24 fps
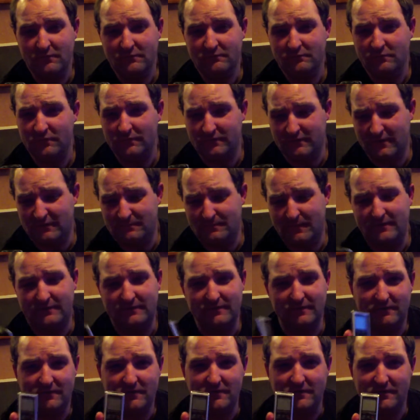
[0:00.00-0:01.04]
what these
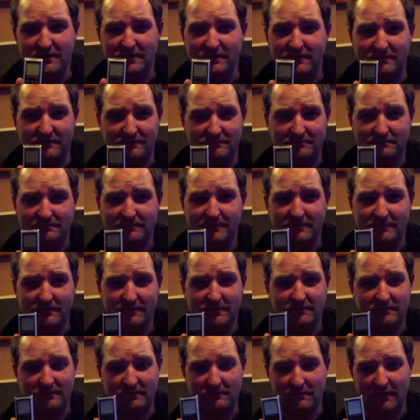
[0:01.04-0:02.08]
basically do, these
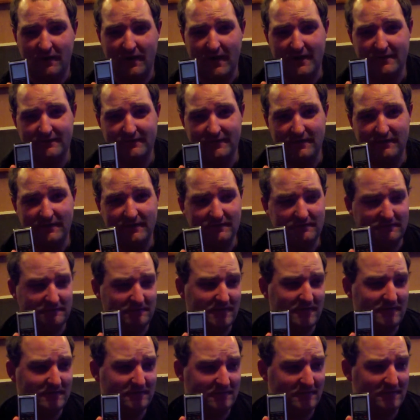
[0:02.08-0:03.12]
are quite handy.
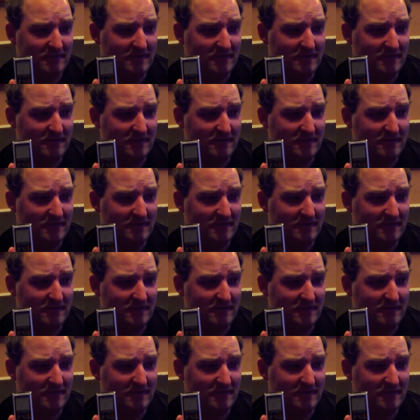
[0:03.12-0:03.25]
These